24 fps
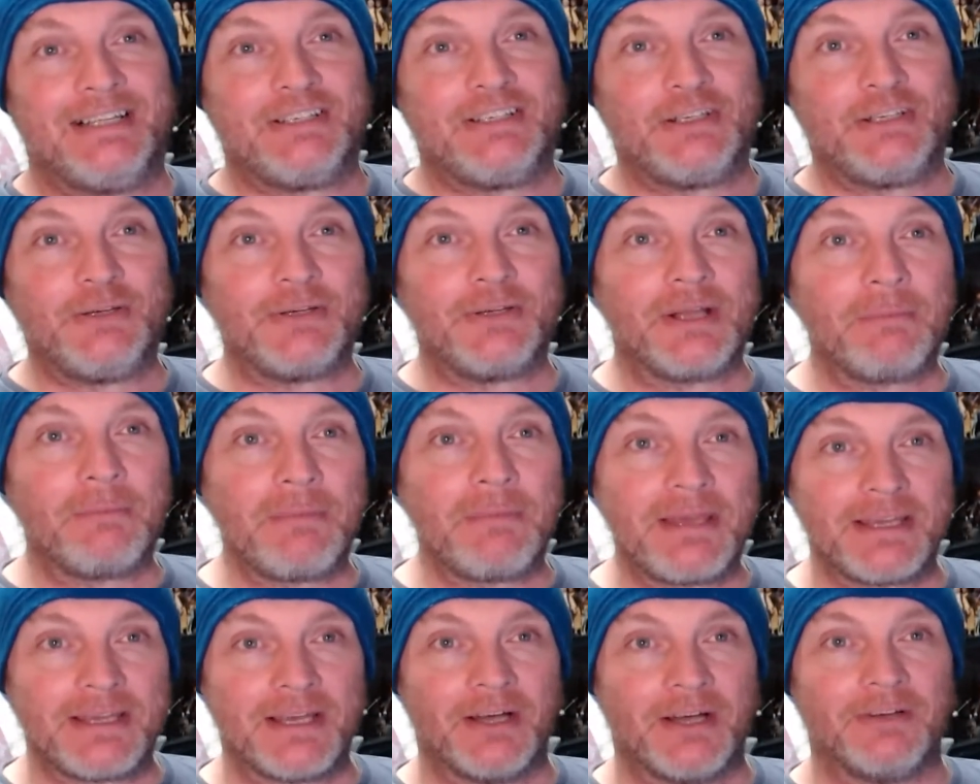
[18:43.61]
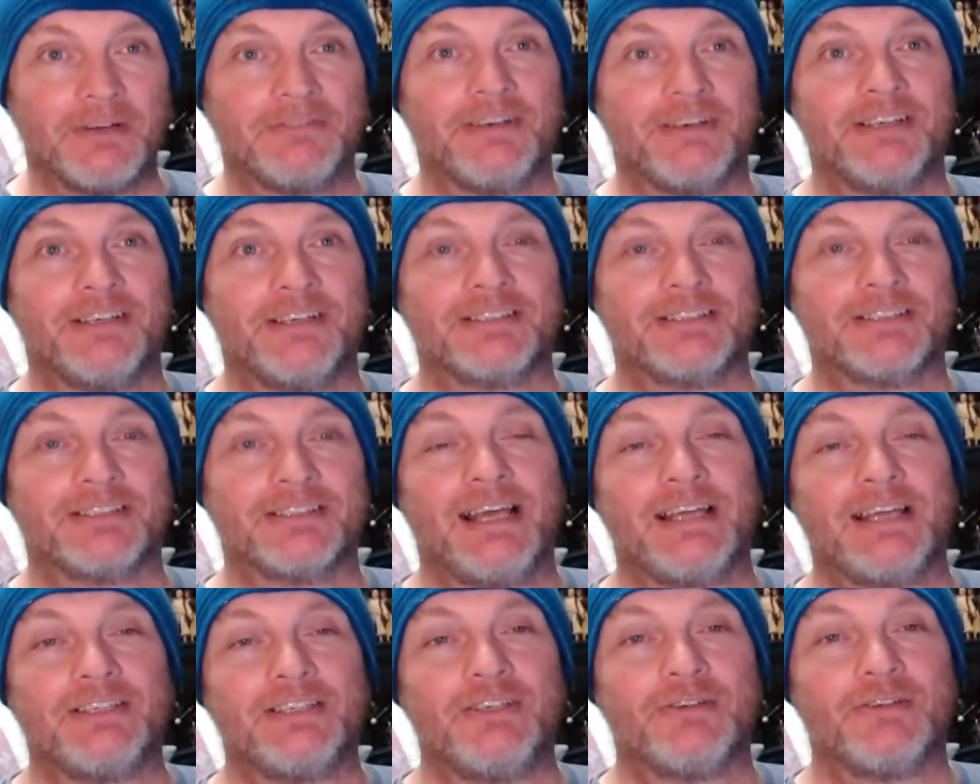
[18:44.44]
doing a Mego version of
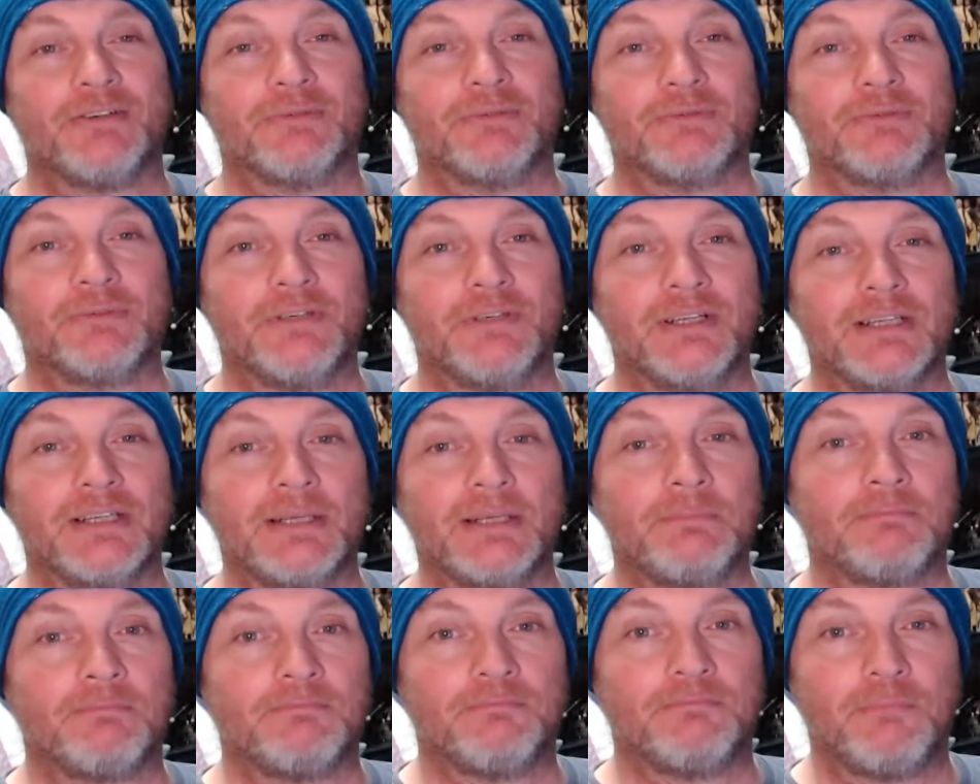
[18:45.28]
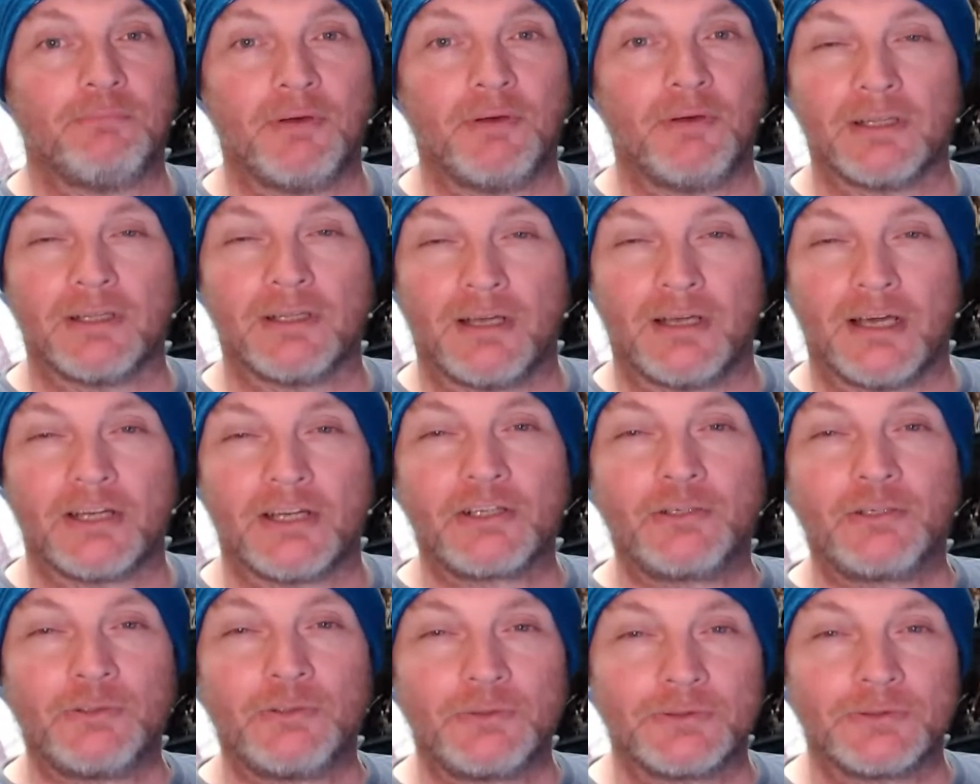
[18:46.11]
that, you could really put a lot
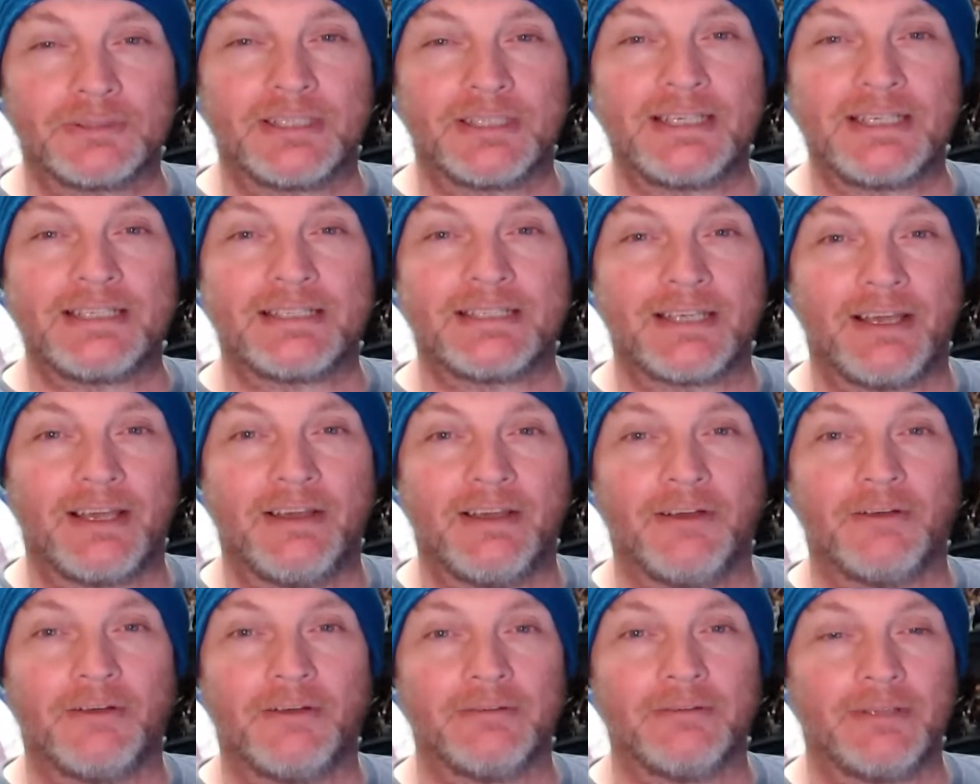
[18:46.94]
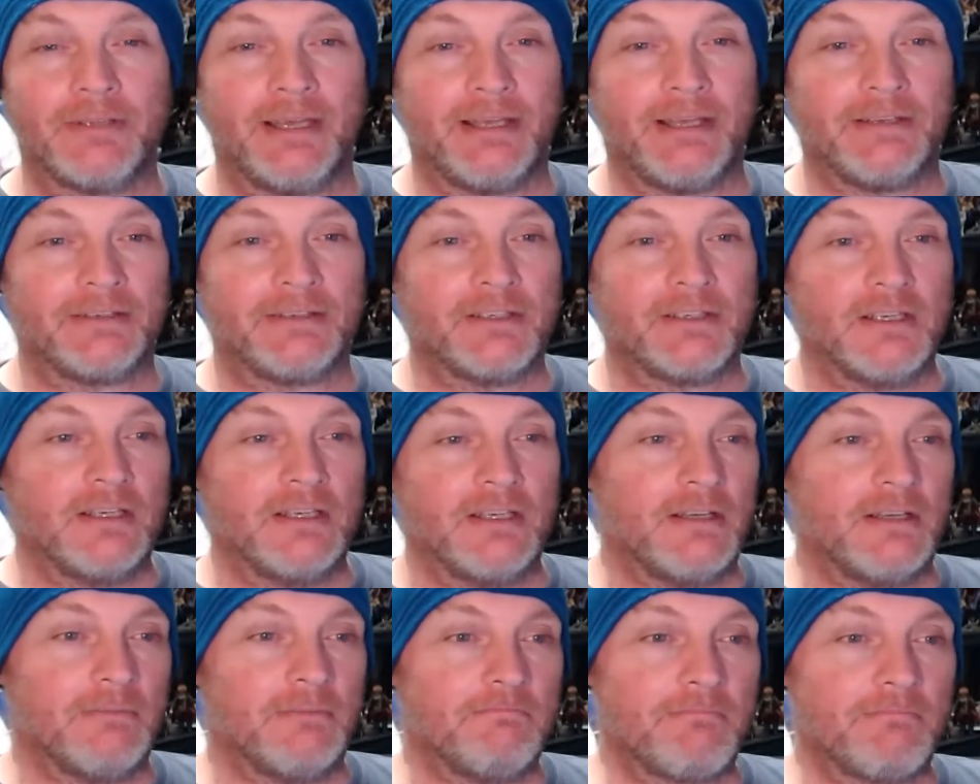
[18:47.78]
of cool detail and
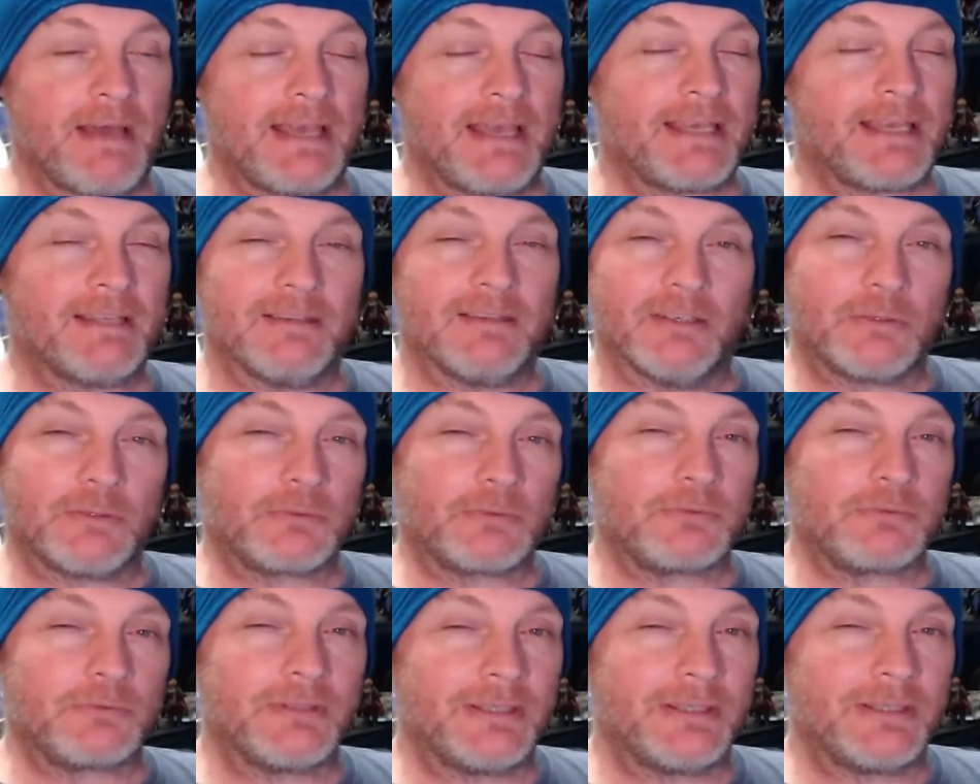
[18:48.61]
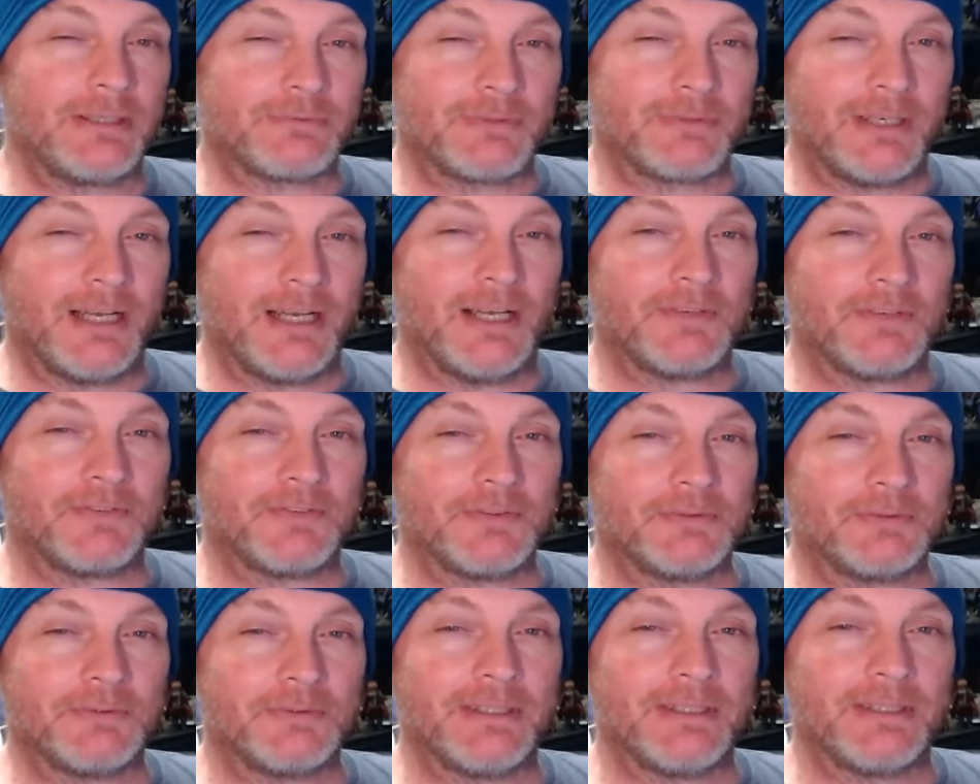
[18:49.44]
make it look really rough
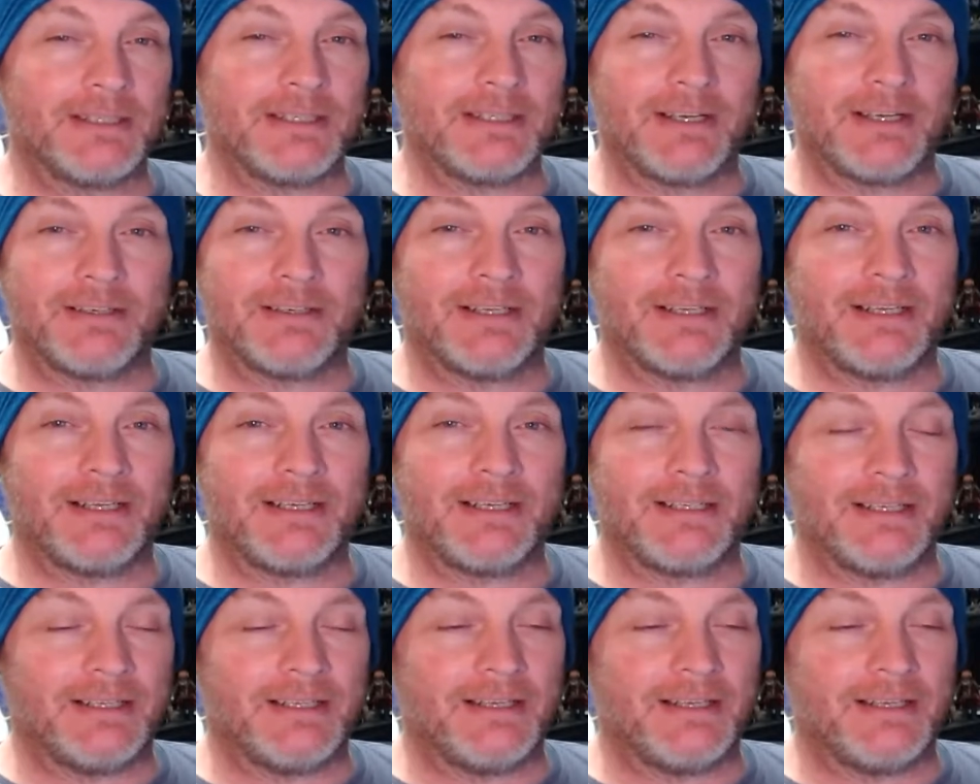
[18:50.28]
and really dirty.